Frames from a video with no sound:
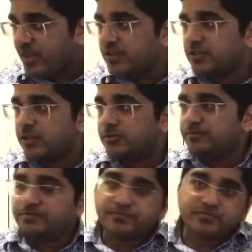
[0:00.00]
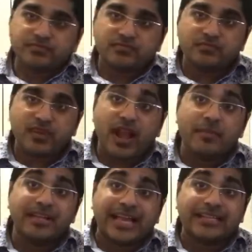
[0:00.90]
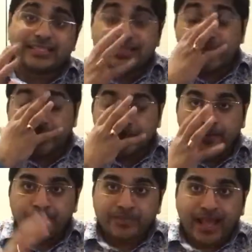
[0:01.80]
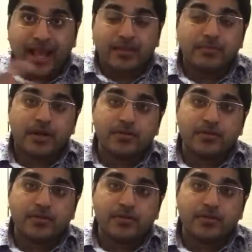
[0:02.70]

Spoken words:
So I'm glad that they had Buddy